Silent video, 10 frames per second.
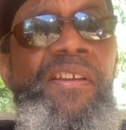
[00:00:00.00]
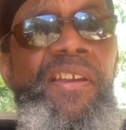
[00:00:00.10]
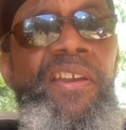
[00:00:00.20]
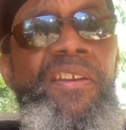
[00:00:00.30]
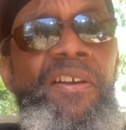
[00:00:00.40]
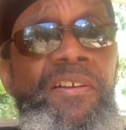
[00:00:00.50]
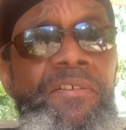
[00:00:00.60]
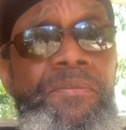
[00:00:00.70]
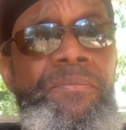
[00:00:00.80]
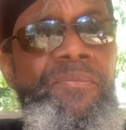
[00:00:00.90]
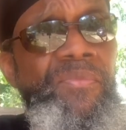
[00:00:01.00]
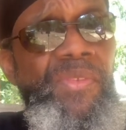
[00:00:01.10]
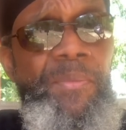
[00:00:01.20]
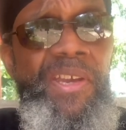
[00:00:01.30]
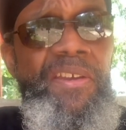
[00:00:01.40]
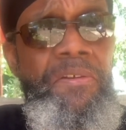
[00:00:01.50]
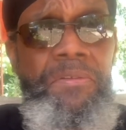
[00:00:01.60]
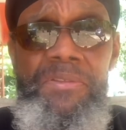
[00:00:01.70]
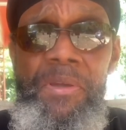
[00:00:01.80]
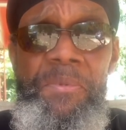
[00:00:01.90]
And man,
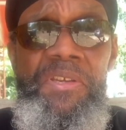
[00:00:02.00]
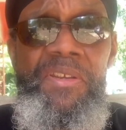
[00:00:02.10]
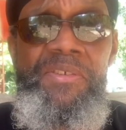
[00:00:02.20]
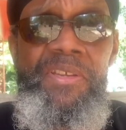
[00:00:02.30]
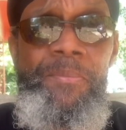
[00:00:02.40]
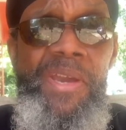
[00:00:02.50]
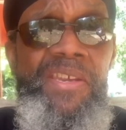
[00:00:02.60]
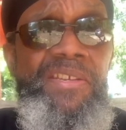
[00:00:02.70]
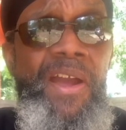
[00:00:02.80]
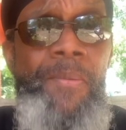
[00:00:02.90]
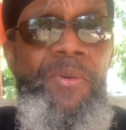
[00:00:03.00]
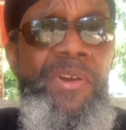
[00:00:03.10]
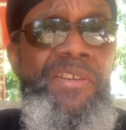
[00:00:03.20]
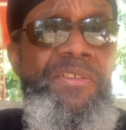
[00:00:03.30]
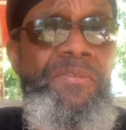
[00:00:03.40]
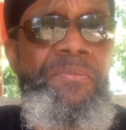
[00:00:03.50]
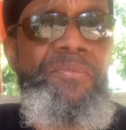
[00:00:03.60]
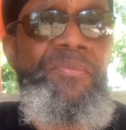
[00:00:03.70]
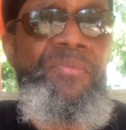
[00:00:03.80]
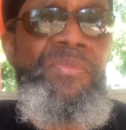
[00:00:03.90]
I mean, it was a major operation.
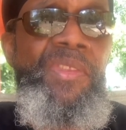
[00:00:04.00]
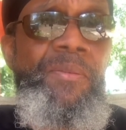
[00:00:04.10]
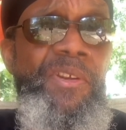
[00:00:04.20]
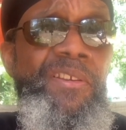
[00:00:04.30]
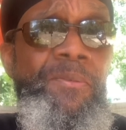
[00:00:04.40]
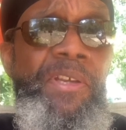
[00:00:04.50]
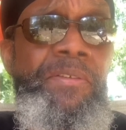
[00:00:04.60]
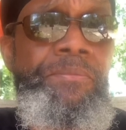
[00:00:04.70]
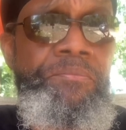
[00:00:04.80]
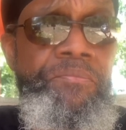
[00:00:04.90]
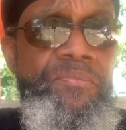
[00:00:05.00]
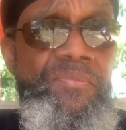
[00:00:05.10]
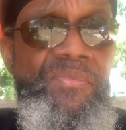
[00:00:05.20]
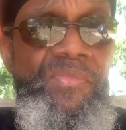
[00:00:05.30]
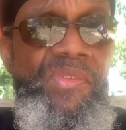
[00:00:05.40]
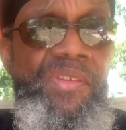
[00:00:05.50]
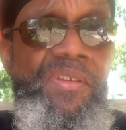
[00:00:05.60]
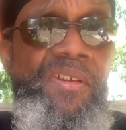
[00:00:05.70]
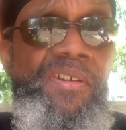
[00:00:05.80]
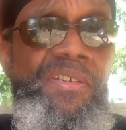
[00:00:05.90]
But anyway,
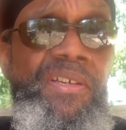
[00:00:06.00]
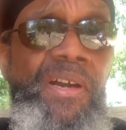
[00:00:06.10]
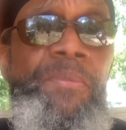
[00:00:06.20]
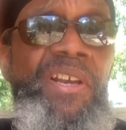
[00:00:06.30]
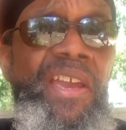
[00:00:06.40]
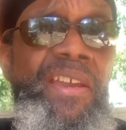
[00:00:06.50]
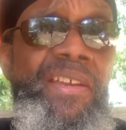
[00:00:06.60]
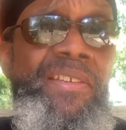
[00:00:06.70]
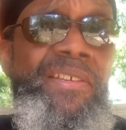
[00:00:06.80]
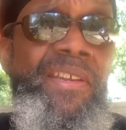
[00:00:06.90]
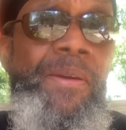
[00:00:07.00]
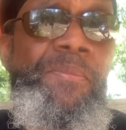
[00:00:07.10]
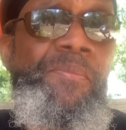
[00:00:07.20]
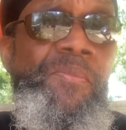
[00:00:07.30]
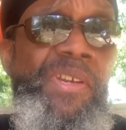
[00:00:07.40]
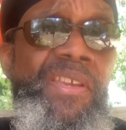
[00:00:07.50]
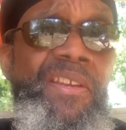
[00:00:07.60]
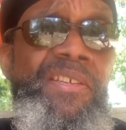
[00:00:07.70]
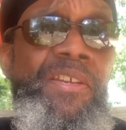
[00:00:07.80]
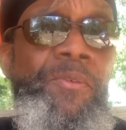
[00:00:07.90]
I'm glad that I'm
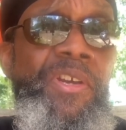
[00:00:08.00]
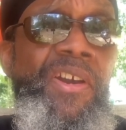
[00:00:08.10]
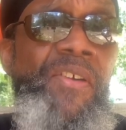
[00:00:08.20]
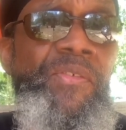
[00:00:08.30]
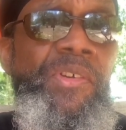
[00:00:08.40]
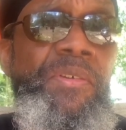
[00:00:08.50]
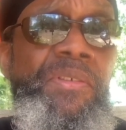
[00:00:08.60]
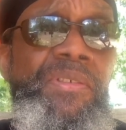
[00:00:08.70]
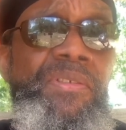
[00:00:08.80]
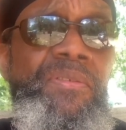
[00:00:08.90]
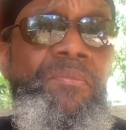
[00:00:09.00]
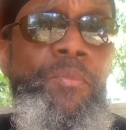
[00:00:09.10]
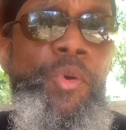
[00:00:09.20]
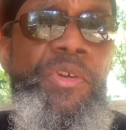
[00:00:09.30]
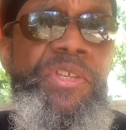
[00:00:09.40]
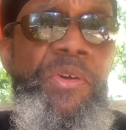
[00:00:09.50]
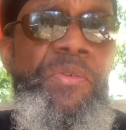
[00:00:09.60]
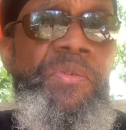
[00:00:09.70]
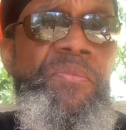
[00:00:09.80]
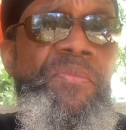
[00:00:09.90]
beginning to recover more
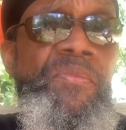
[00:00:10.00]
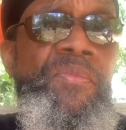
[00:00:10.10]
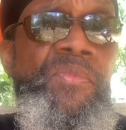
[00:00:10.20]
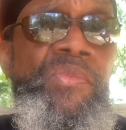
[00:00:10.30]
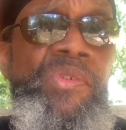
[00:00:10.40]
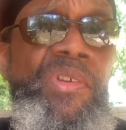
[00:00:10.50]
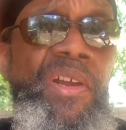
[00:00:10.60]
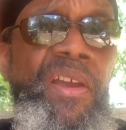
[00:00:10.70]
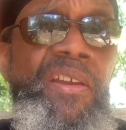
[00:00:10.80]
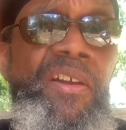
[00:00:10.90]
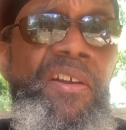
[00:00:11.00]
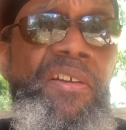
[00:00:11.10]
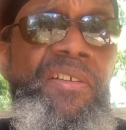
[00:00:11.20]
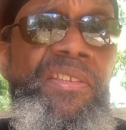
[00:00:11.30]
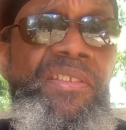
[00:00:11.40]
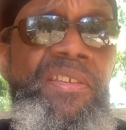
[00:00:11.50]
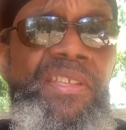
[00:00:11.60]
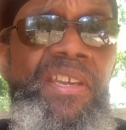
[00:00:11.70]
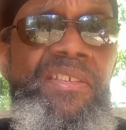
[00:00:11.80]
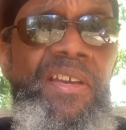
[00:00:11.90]
so, and
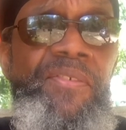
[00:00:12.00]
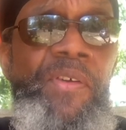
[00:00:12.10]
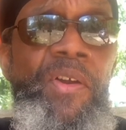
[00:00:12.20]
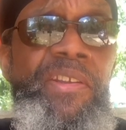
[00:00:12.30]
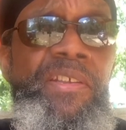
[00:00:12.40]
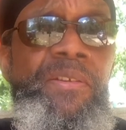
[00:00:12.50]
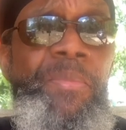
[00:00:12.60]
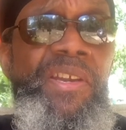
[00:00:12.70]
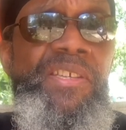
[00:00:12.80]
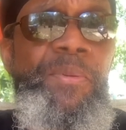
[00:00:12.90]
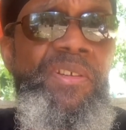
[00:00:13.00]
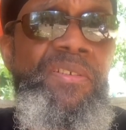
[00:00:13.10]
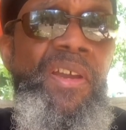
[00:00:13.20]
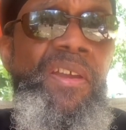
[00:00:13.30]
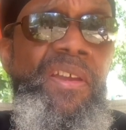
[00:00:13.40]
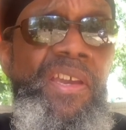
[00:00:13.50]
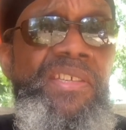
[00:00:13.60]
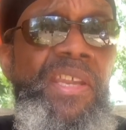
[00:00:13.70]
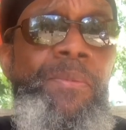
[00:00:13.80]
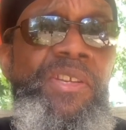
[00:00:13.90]
things are falling into place. But it
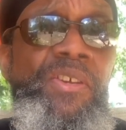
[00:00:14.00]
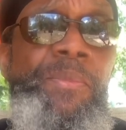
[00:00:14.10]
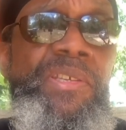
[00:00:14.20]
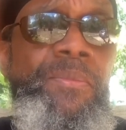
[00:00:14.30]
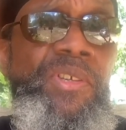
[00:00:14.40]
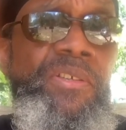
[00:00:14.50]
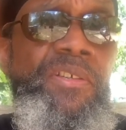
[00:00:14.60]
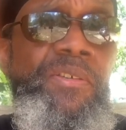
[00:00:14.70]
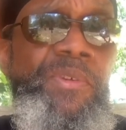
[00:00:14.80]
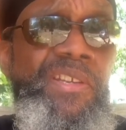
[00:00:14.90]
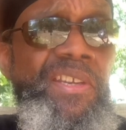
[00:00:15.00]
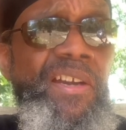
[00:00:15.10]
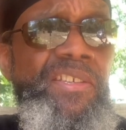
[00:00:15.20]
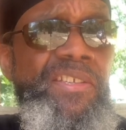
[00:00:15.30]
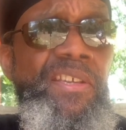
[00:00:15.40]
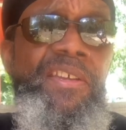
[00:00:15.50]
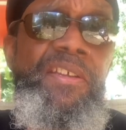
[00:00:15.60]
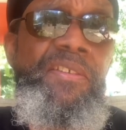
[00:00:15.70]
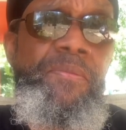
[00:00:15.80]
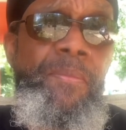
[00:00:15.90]
seemed to do me some good when the doctor said,